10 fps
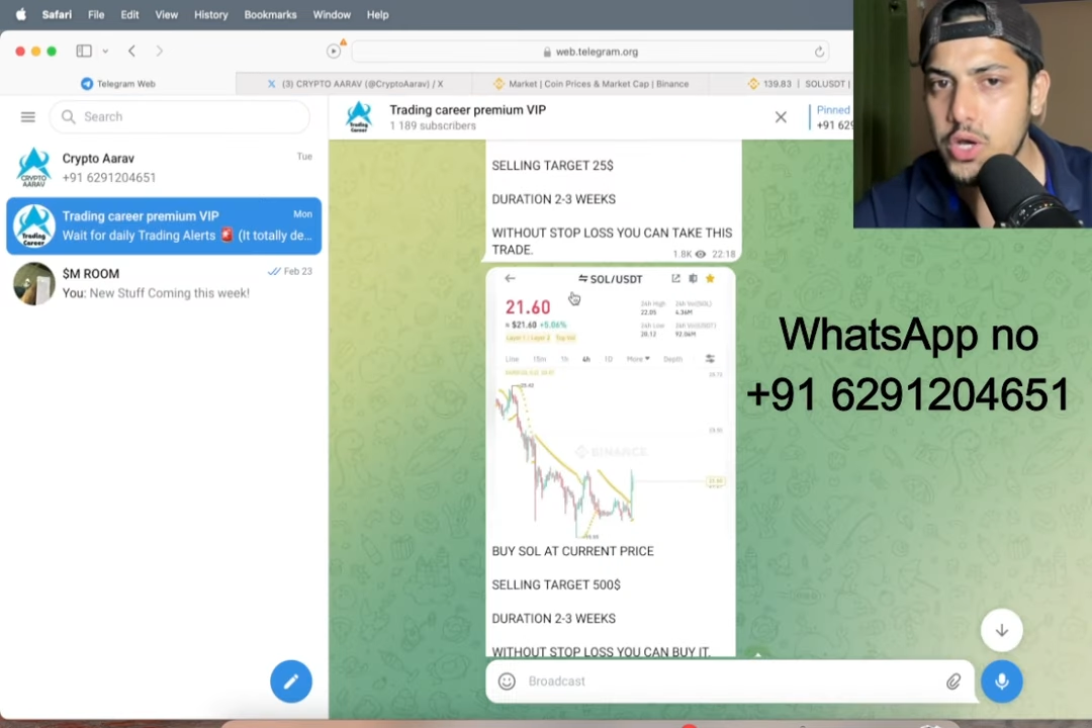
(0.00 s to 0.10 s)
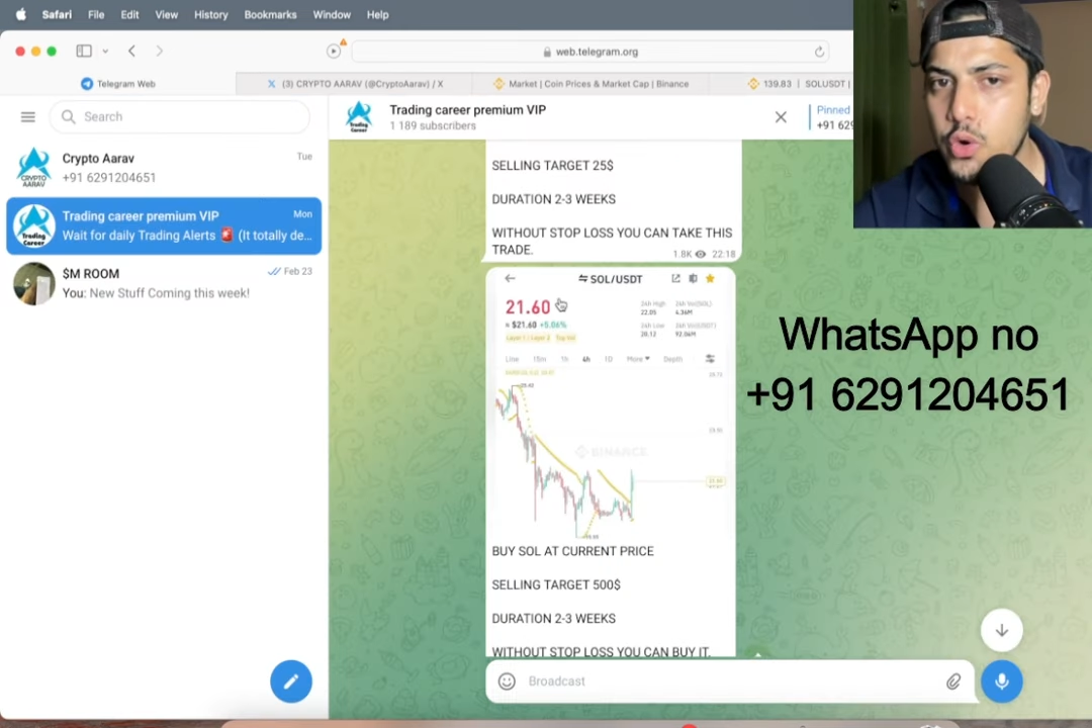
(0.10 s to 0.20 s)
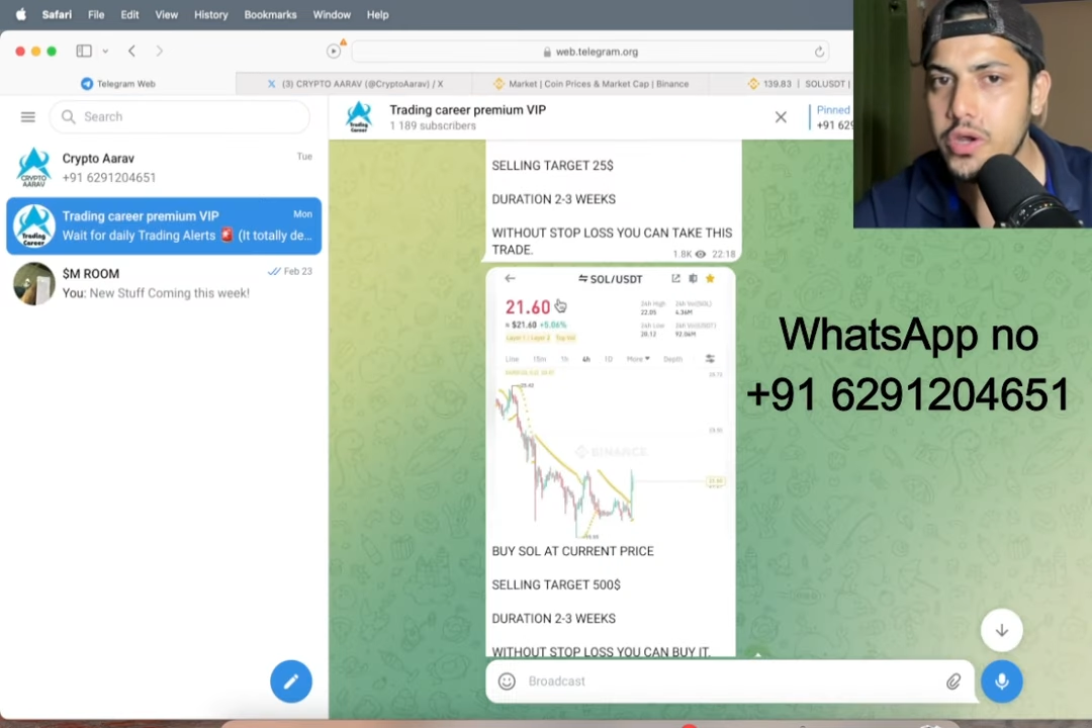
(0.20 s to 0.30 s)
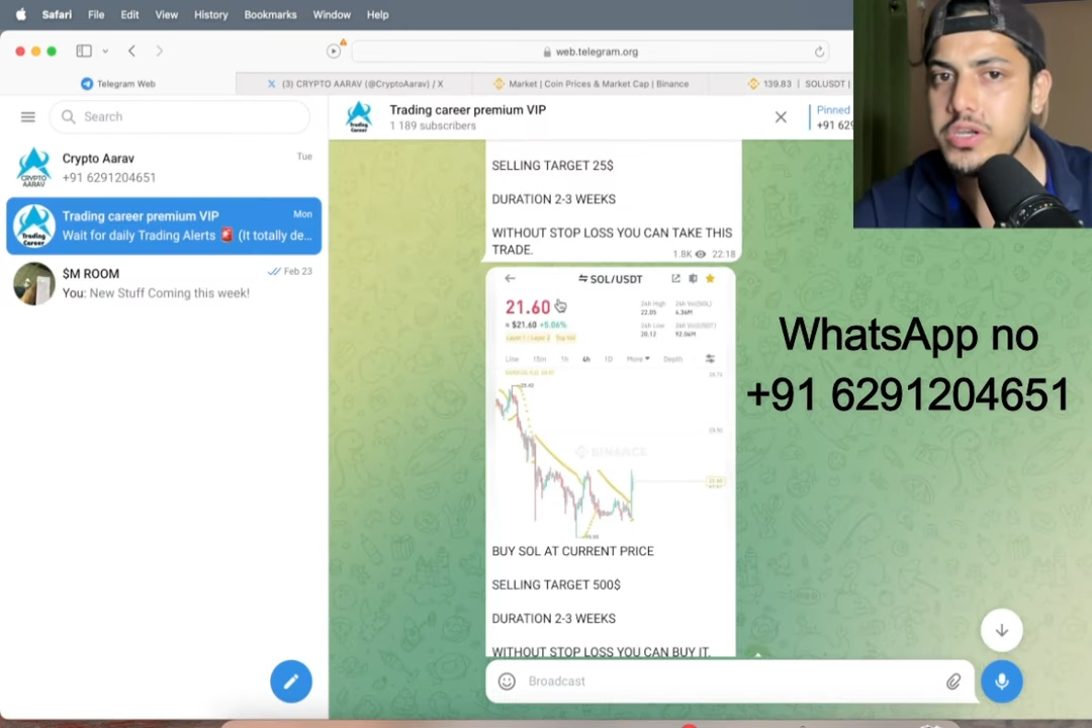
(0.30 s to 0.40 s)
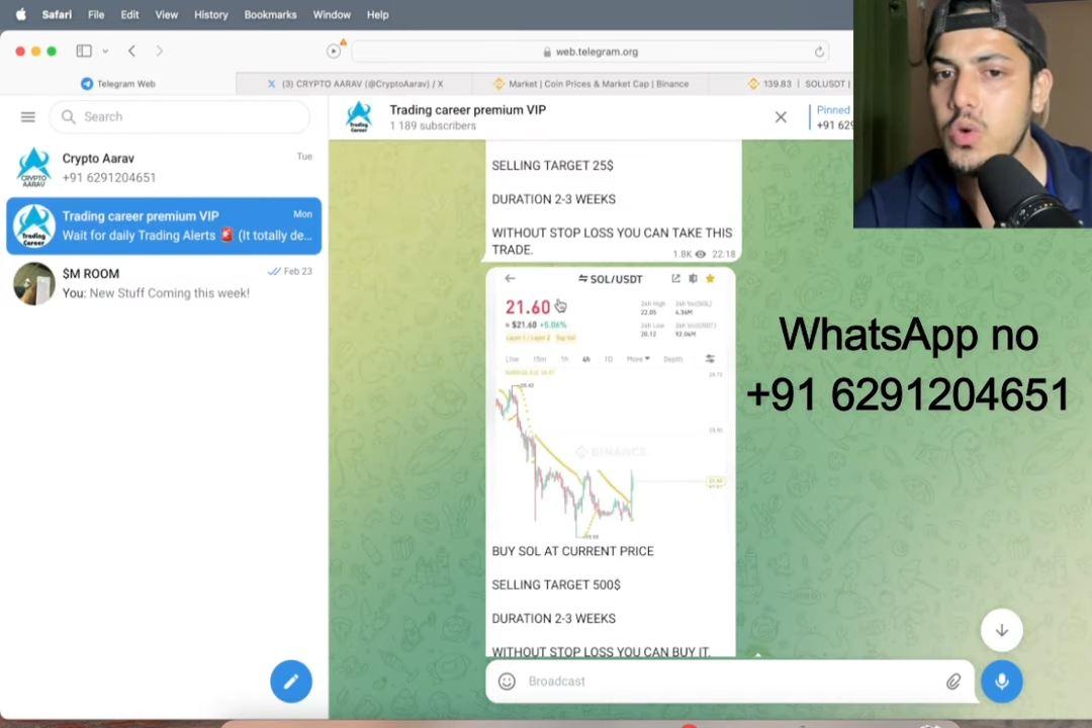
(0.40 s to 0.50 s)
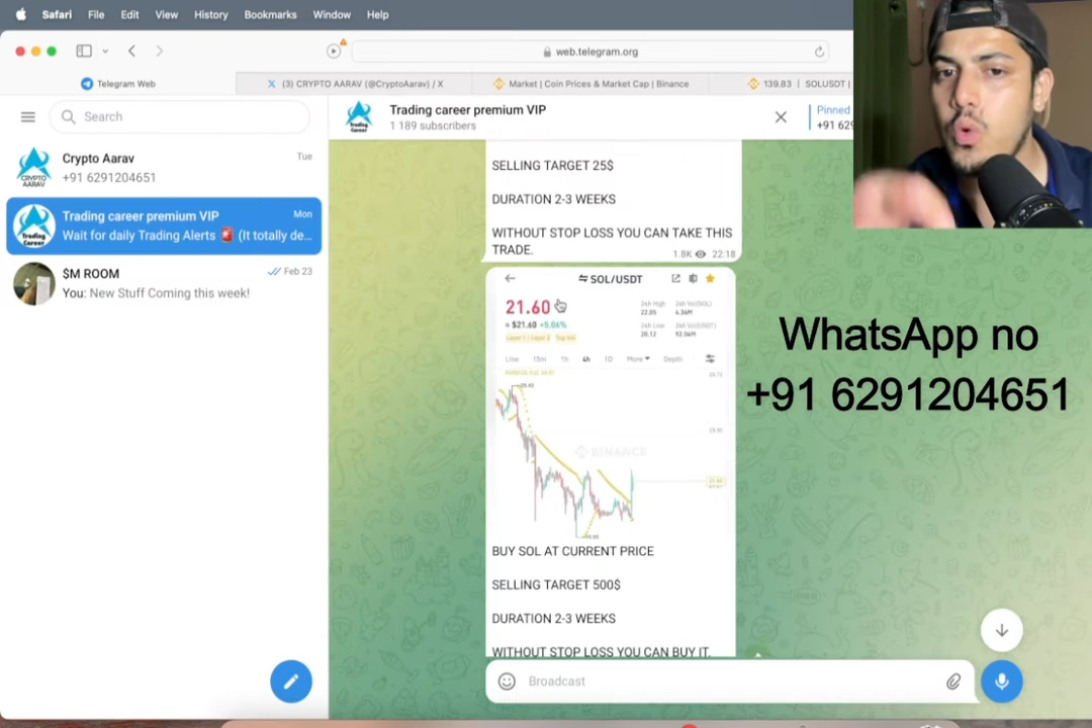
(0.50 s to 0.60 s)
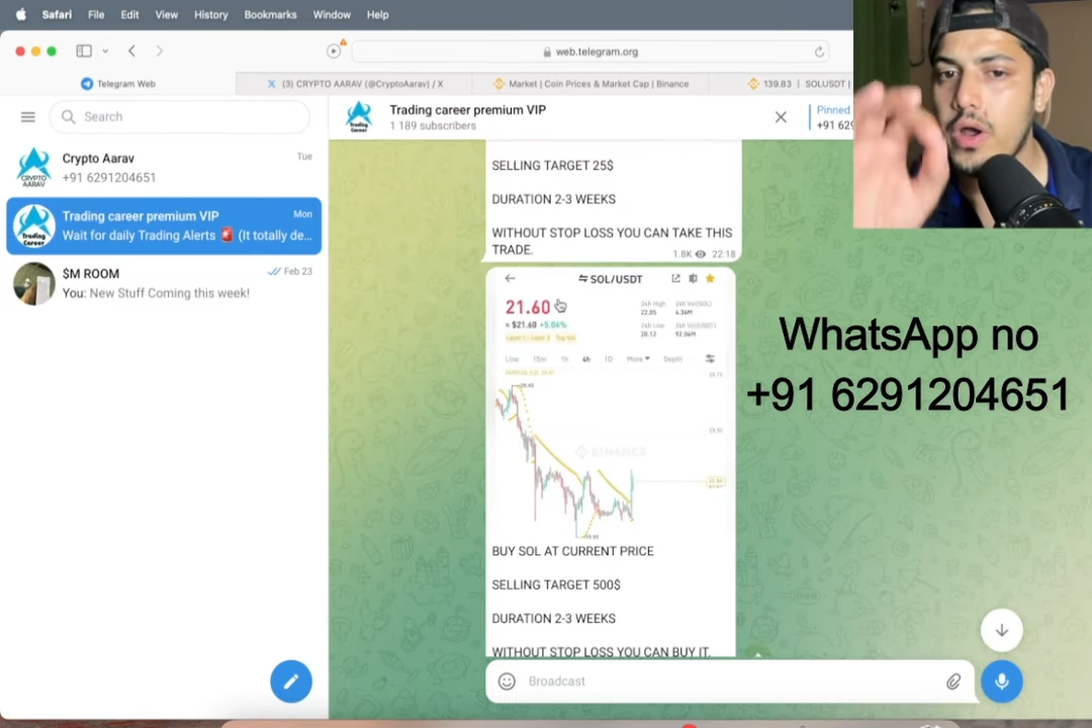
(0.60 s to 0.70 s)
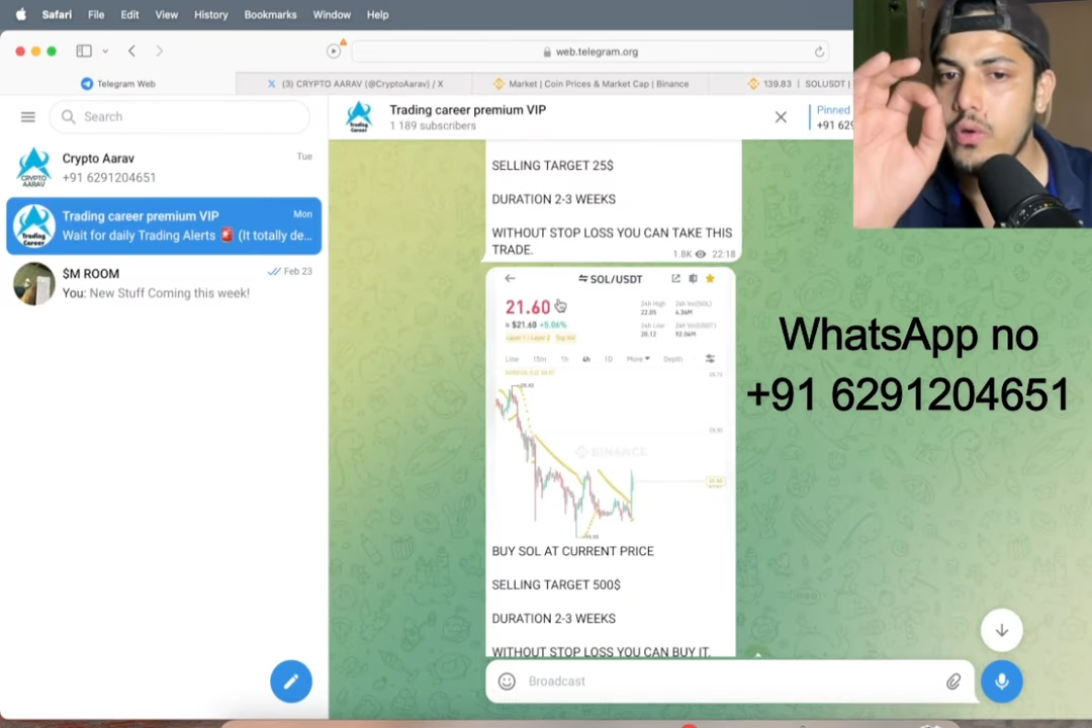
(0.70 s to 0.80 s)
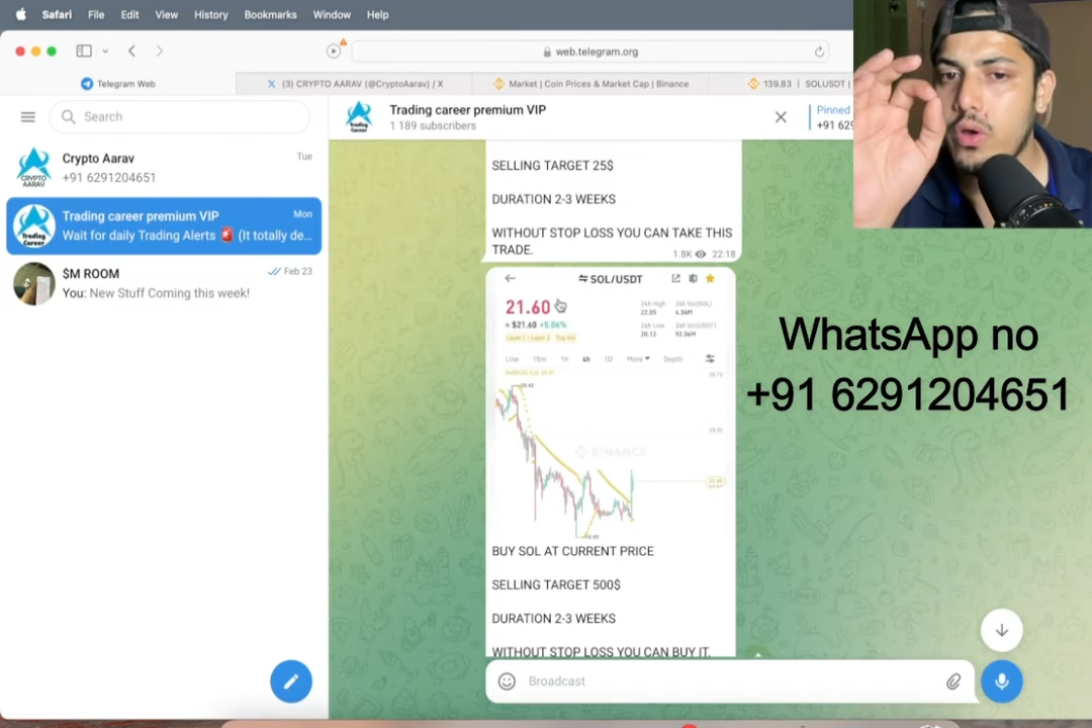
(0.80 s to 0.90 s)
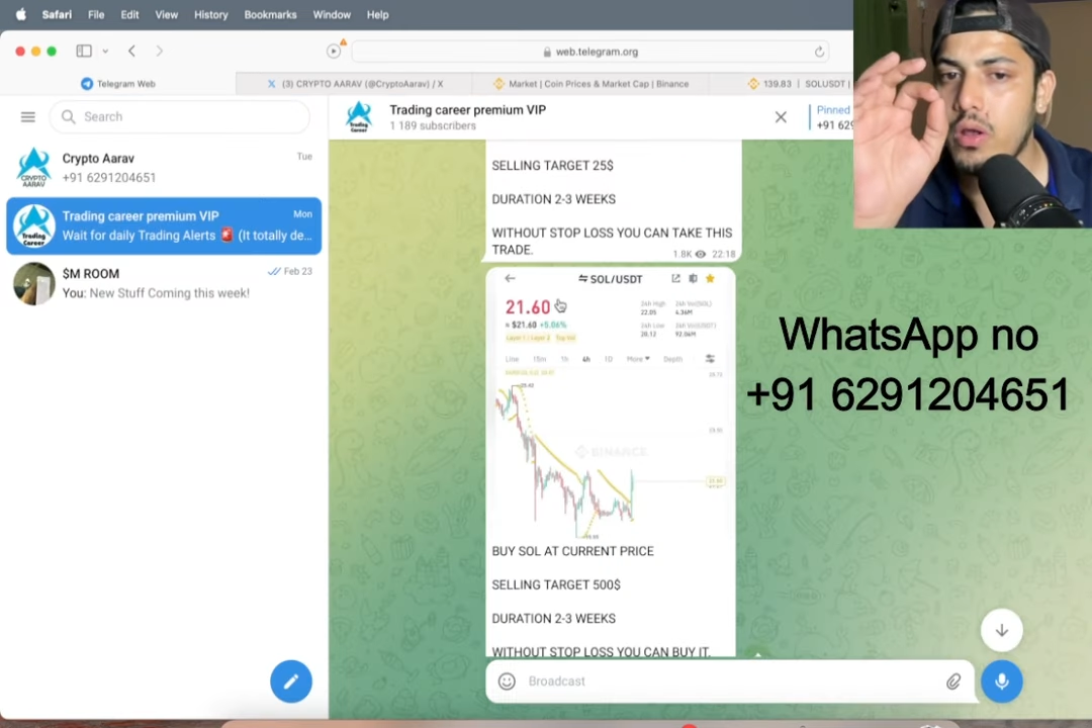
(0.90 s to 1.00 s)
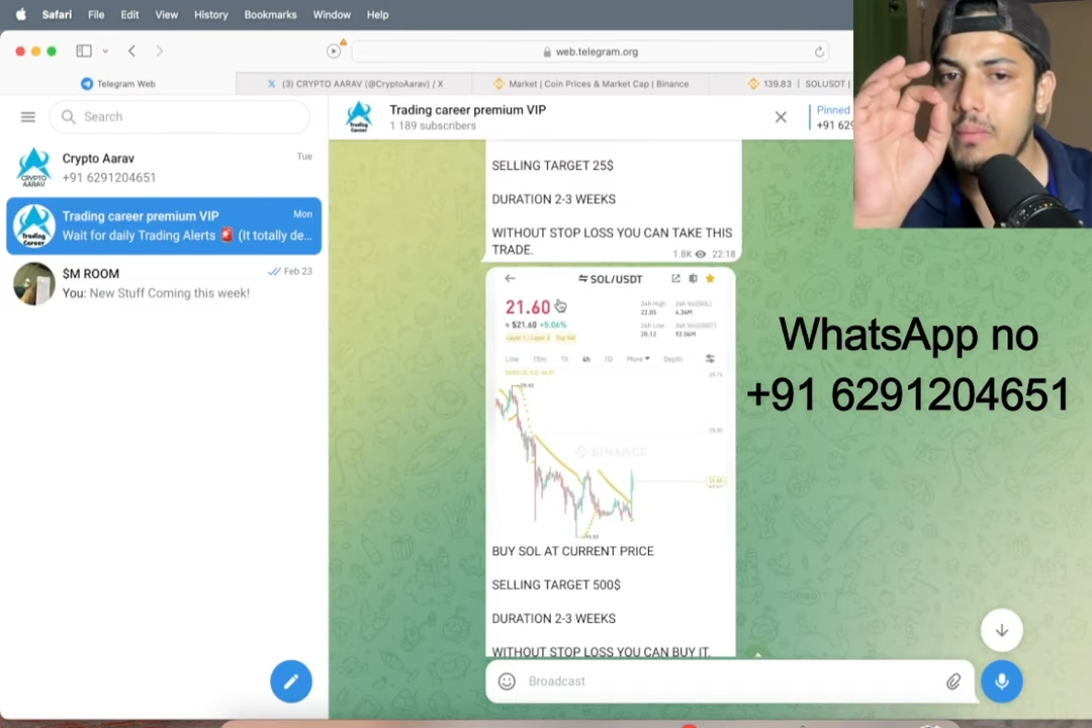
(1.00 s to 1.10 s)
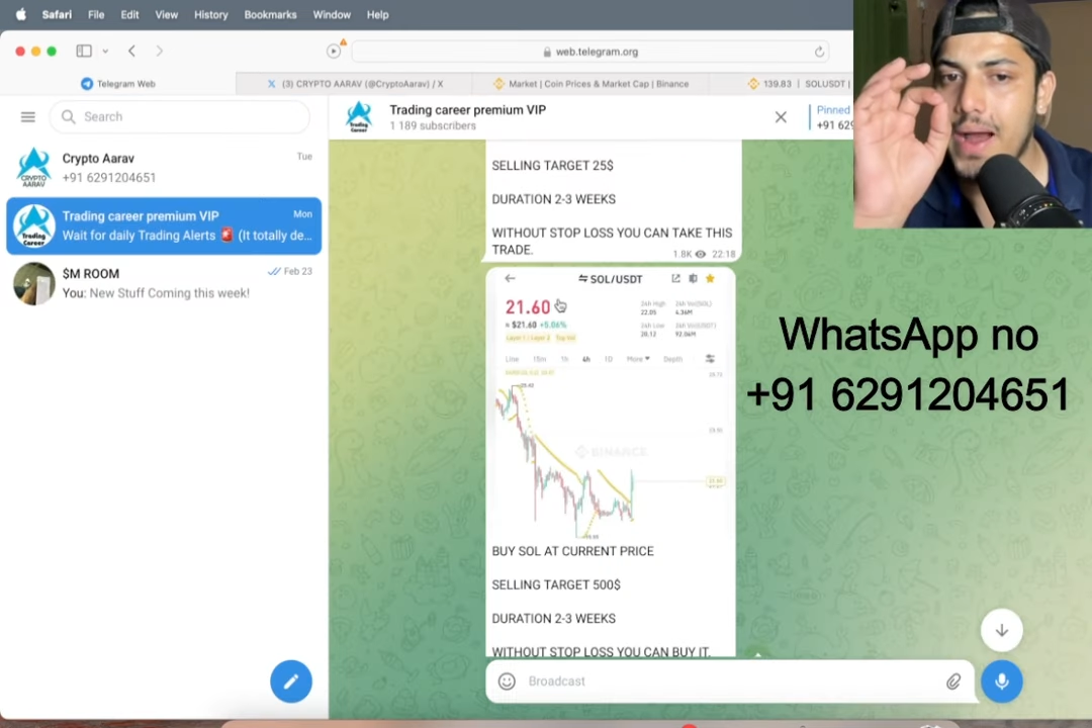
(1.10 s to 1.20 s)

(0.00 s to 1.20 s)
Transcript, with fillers: $21.